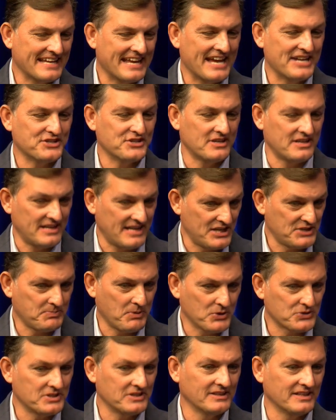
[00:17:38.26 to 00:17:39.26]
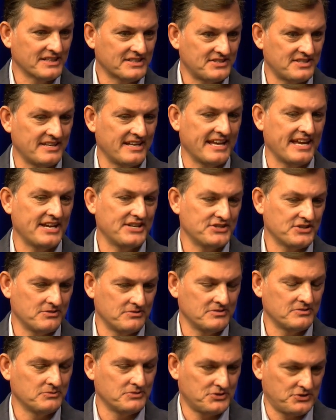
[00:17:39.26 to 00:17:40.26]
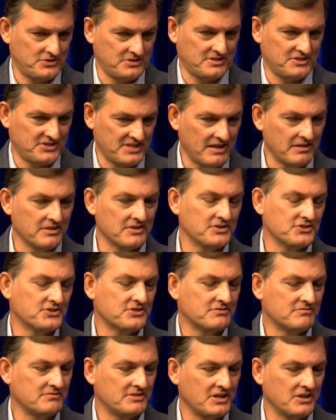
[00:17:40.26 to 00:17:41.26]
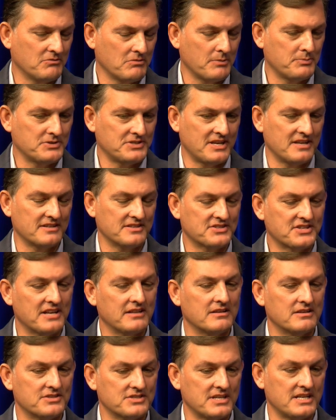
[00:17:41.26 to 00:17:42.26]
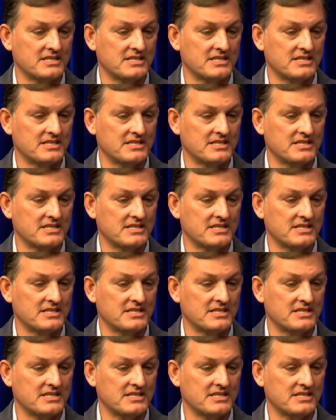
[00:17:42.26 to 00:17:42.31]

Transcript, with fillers: agent, and I spoke to the listing agent, which is the sellers, yeah. you know, representing right, the sellers, right.